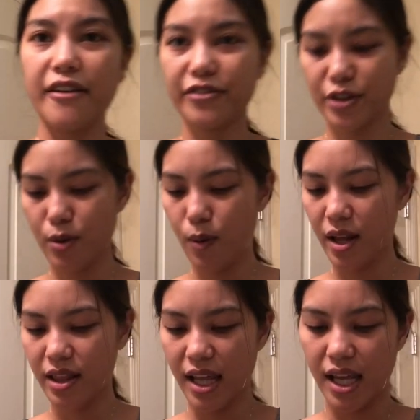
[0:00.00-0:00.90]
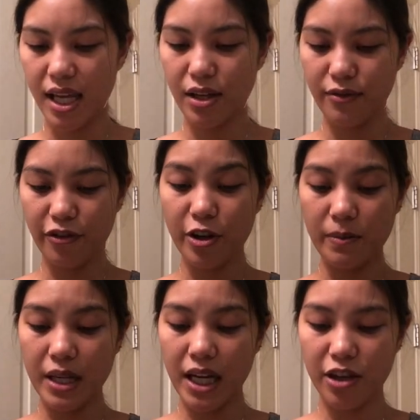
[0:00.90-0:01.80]
after 1 day. For
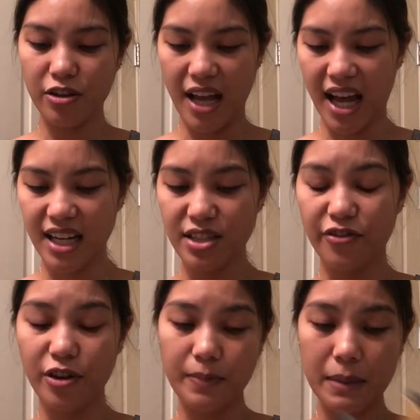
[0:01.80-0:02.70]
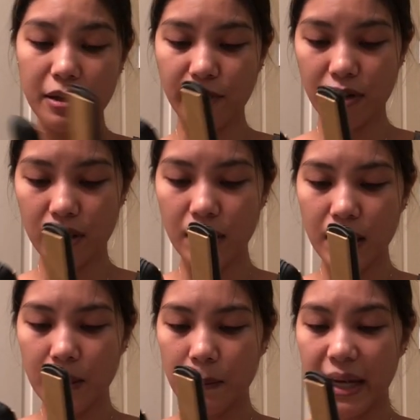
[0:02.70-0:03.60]
me lang yan ha. So, or maybe for
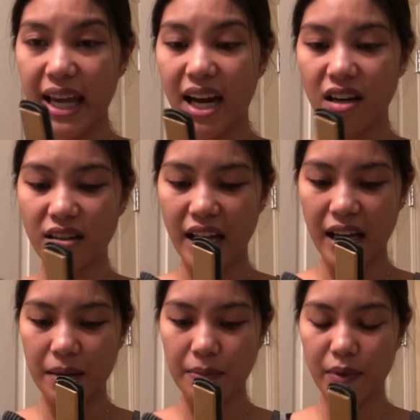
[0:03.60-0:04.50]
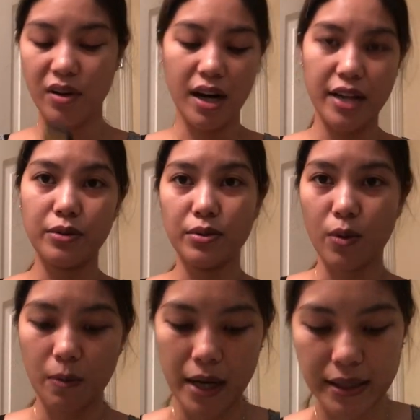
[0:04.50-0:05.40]
my hair type or I don't
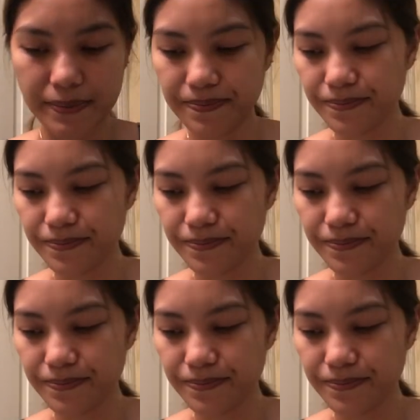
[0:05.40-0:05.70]
know, but